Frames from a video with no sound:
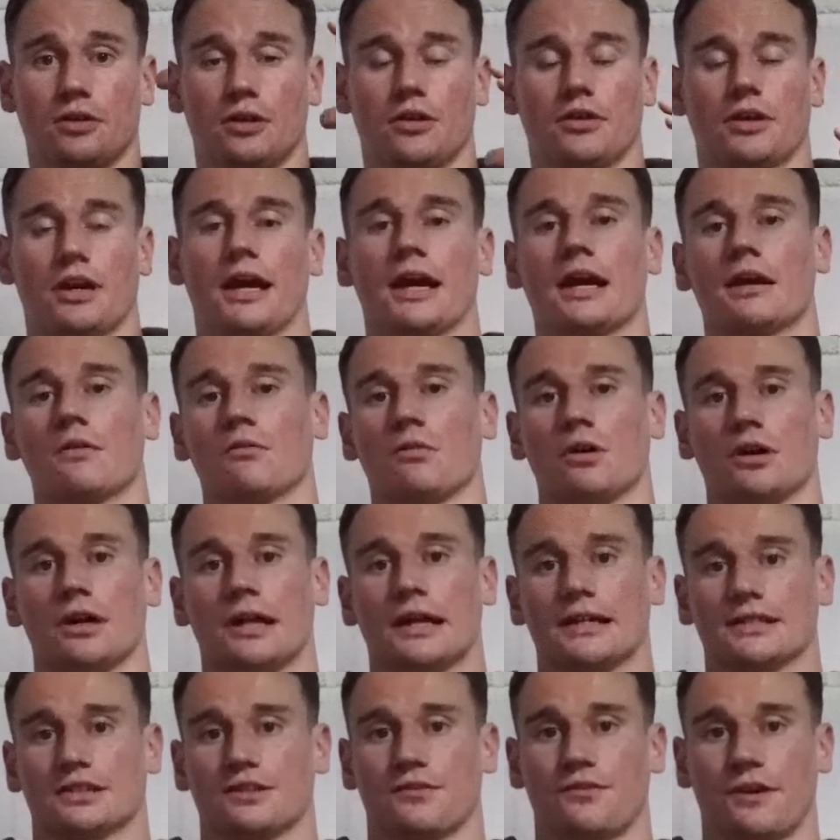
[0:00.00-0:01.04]
Okay, and what
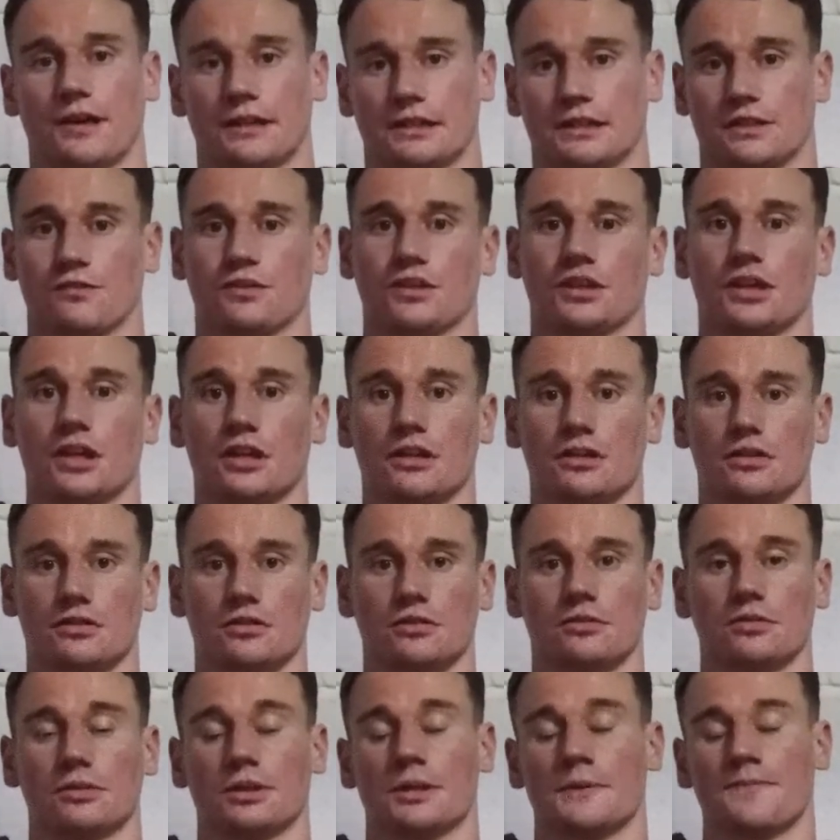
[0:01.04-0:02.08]
that's effectively going
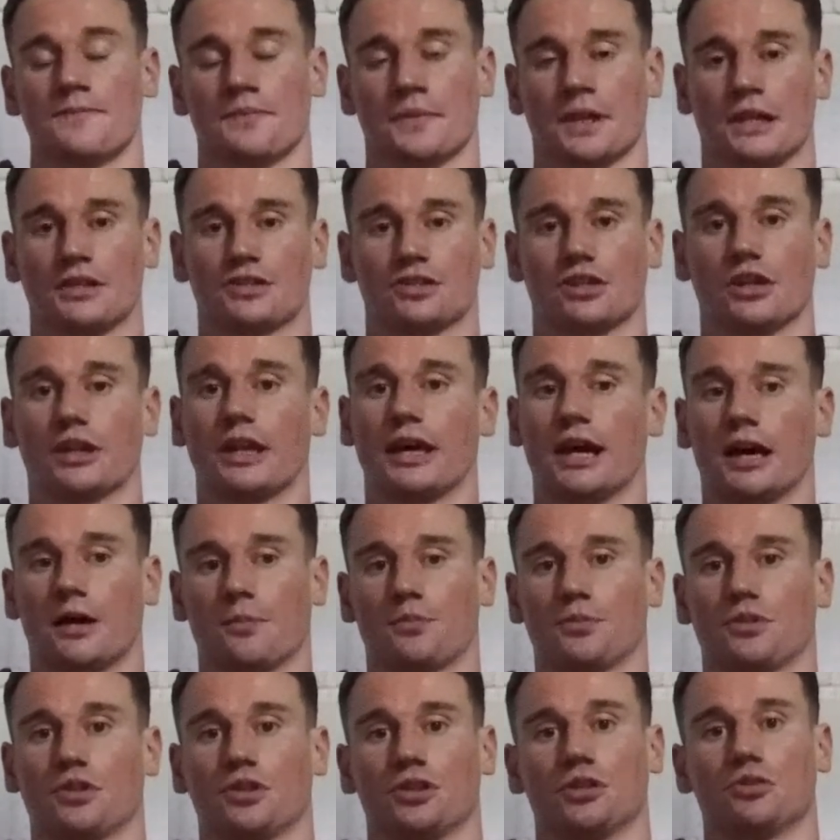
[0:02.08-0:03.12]
to do is going to
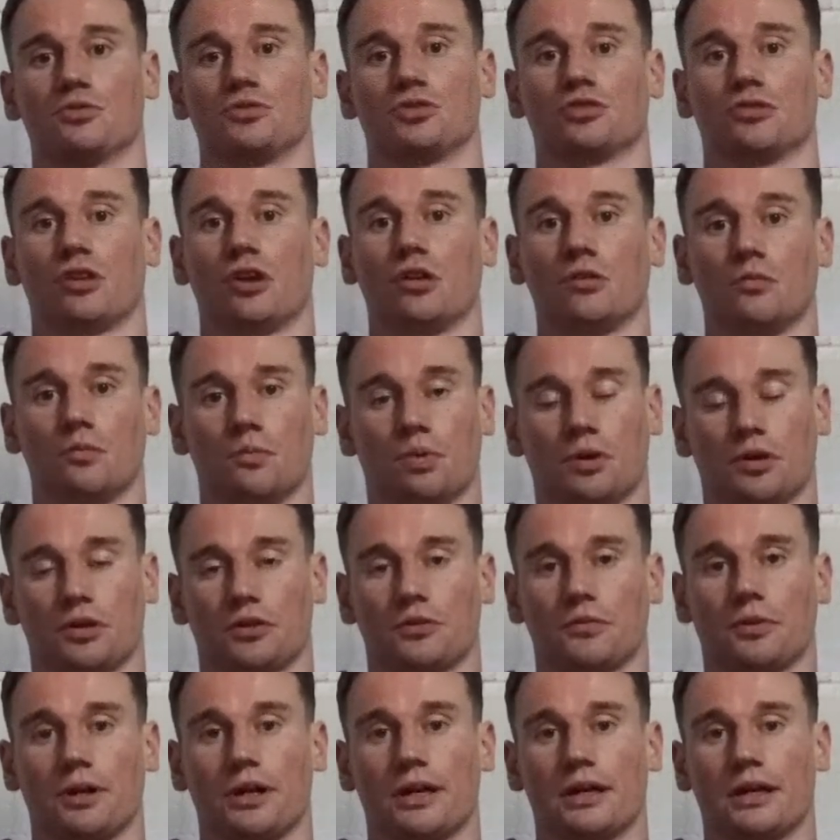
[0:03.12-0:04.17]
help you use your own
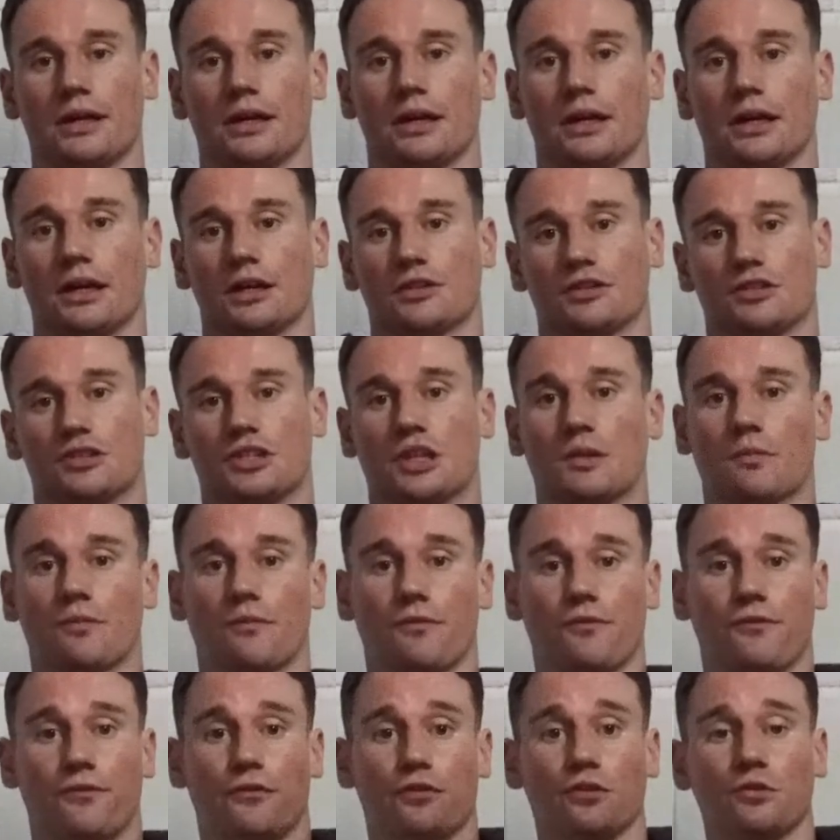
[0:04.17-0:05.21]
body weight to tip
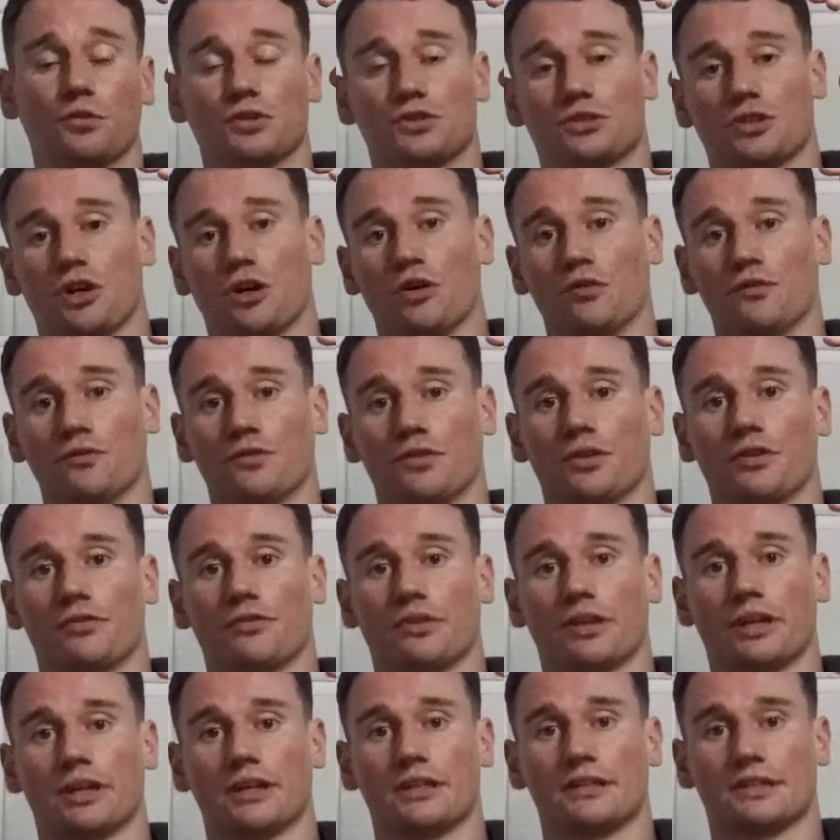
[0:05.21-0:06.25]
forwards over the
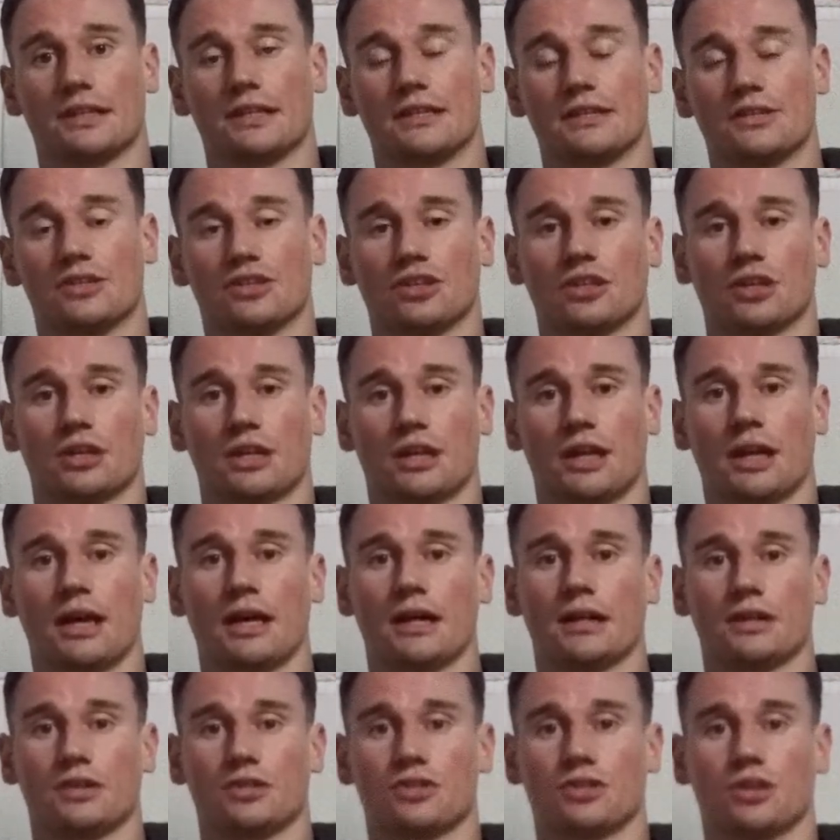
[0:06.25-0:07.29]
rings into your
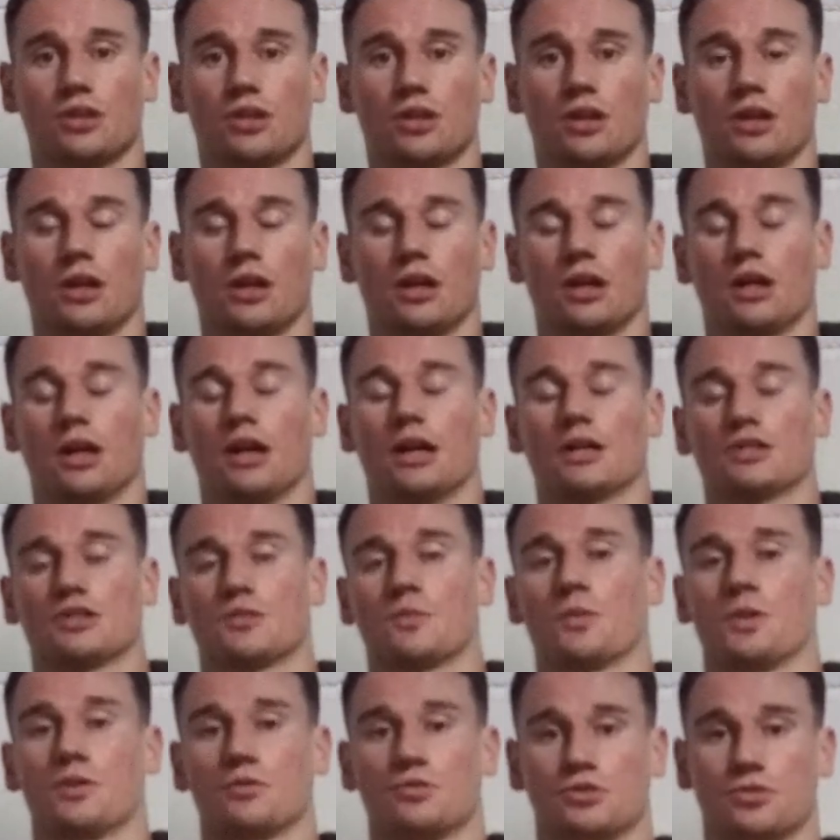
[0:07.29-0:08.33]
catch, as
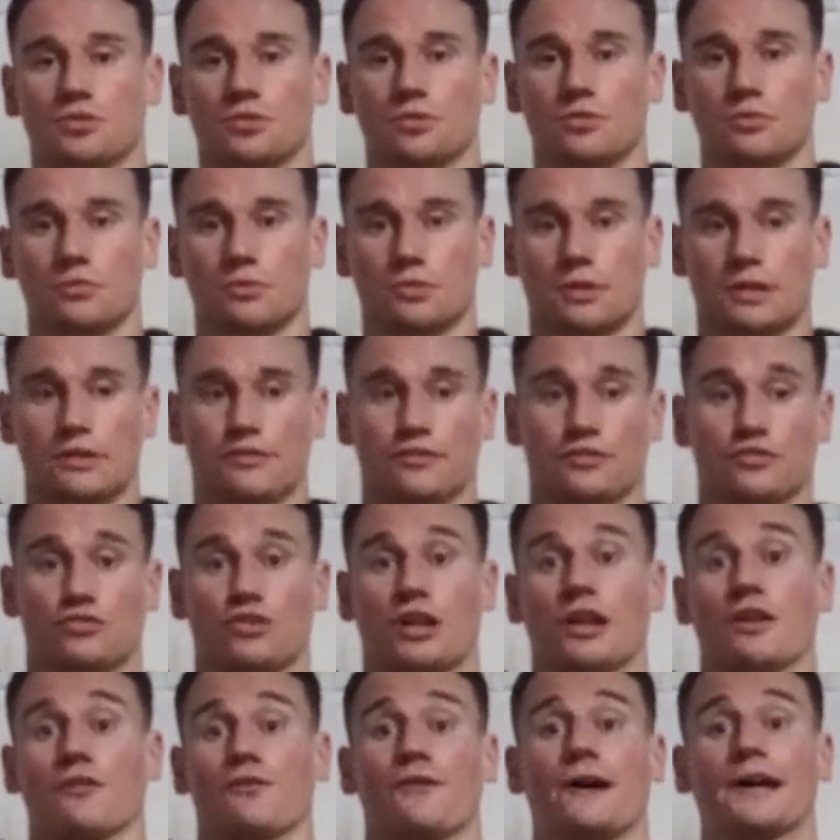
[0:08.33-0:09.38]
opposed to
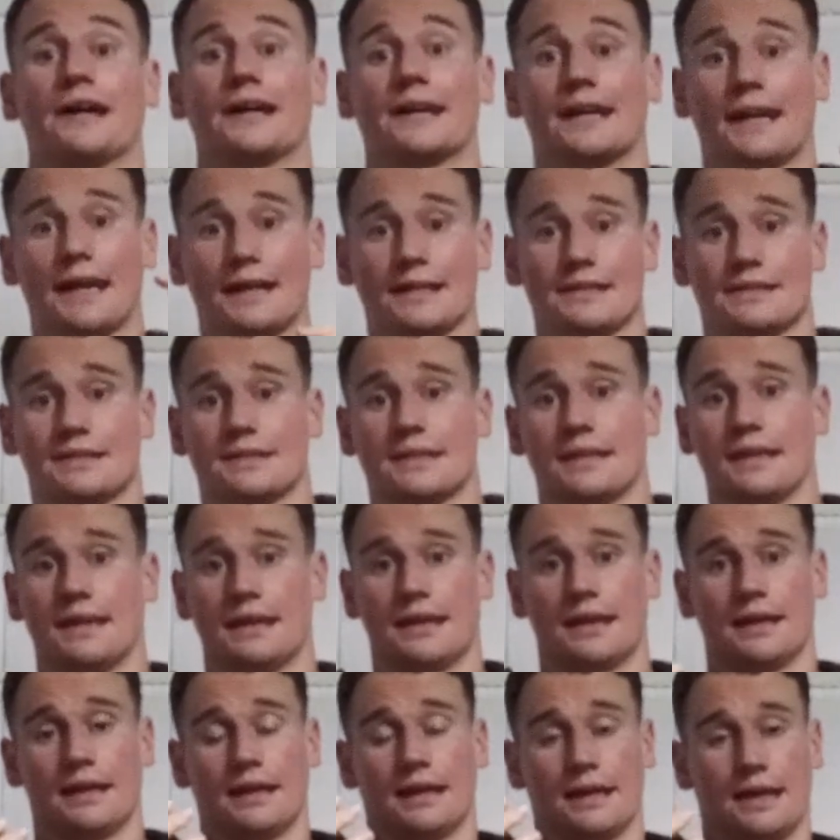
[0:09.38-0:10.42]
trying to fight against
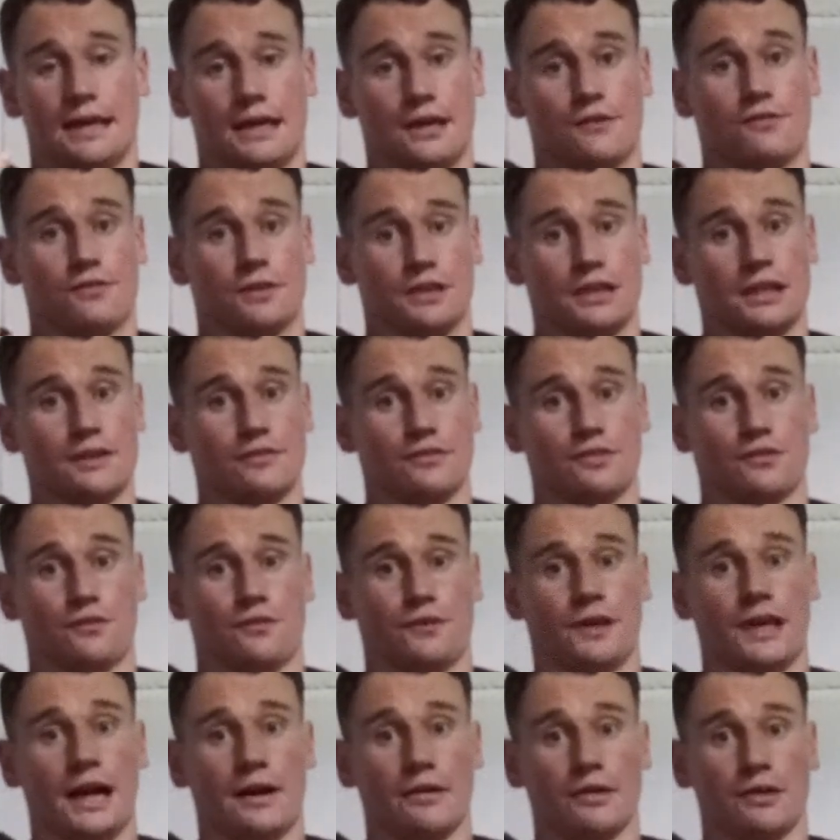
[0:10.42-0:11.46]
it if you leave your
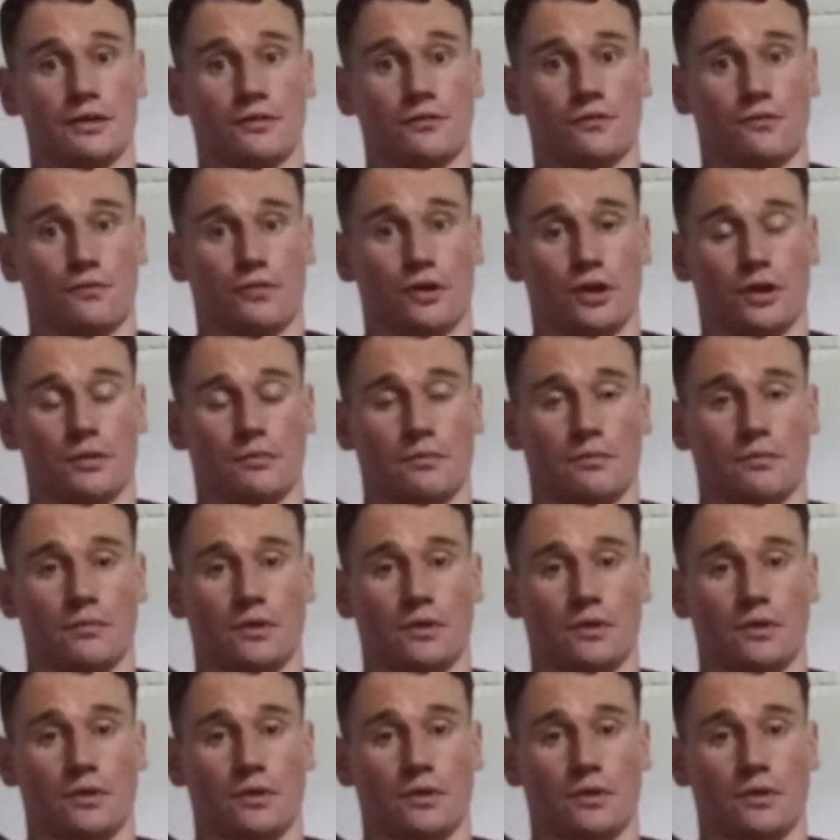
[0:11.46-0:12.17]
feet out in front.